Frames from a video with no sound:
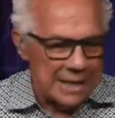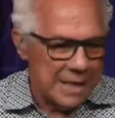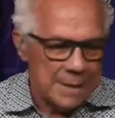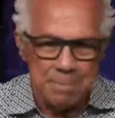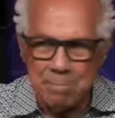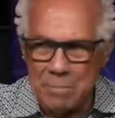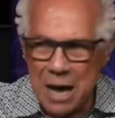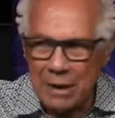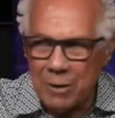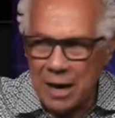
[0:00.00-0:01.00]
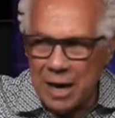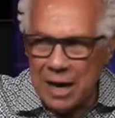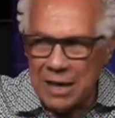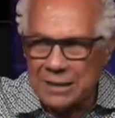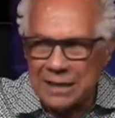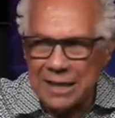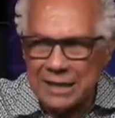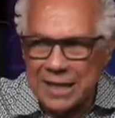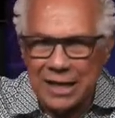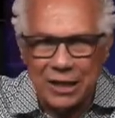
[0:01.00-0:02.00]
Market-wise, let's
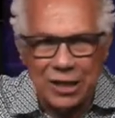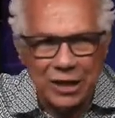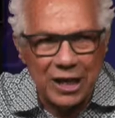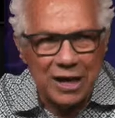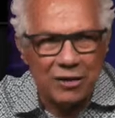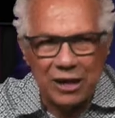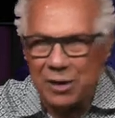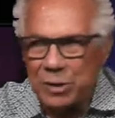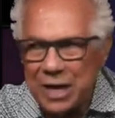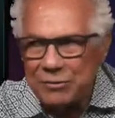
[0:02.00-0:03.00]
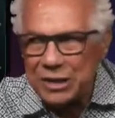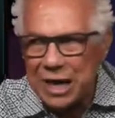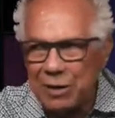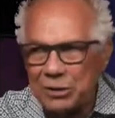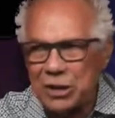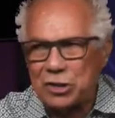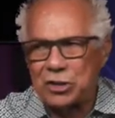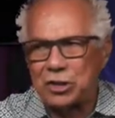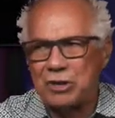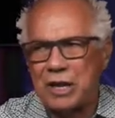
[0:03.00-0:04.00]
take a look at it out here. We have the Dow
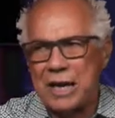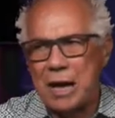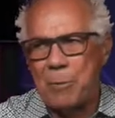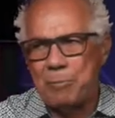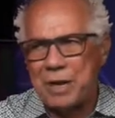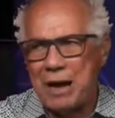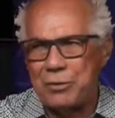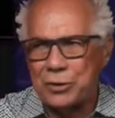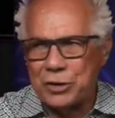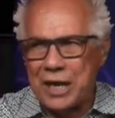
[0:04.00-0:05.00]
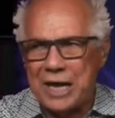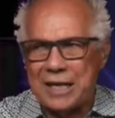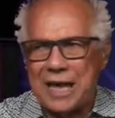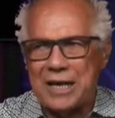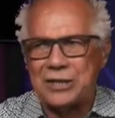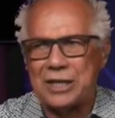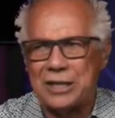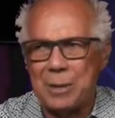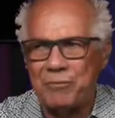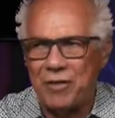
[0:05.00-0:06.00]
Industrials right now down 38. NASDAQ is
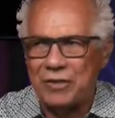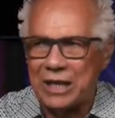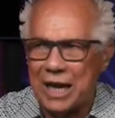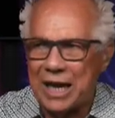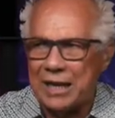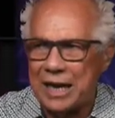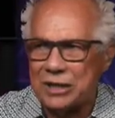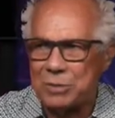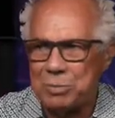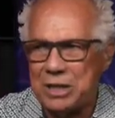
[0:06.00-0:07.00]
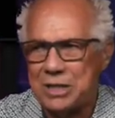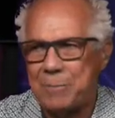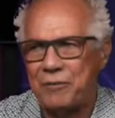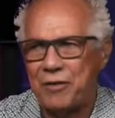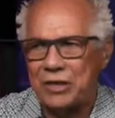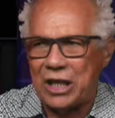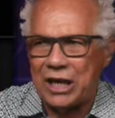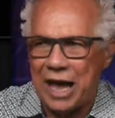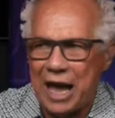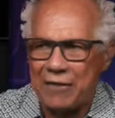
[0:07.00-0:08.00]
up 59. S&P is up
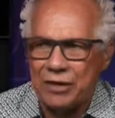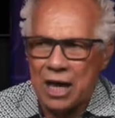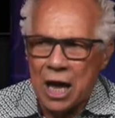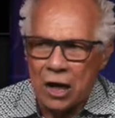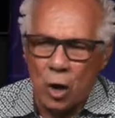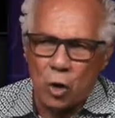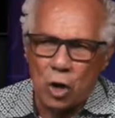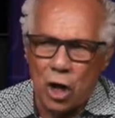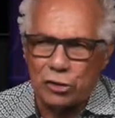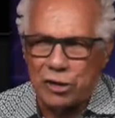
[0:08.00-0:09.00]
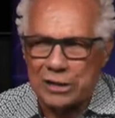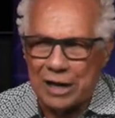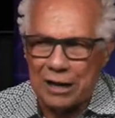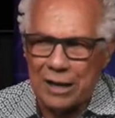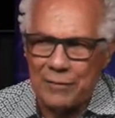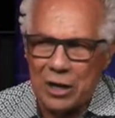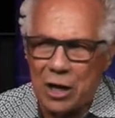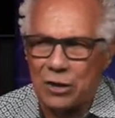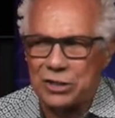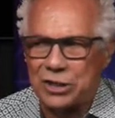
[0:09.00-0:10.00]
15.5. Gold contract down
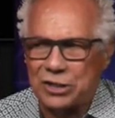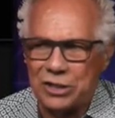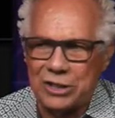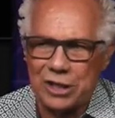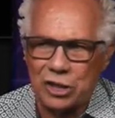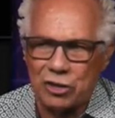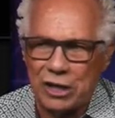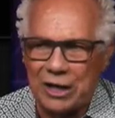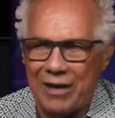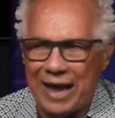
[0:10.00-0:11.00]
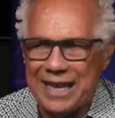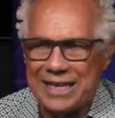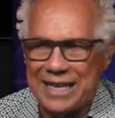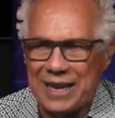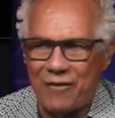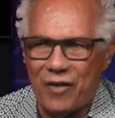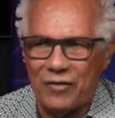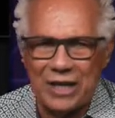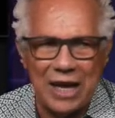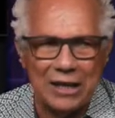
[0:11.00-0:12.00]
$11.60, trading at
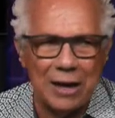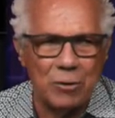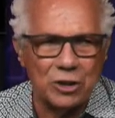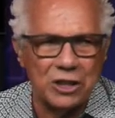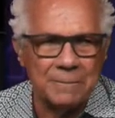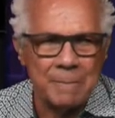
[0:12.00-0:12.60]
$18.58 an ounce.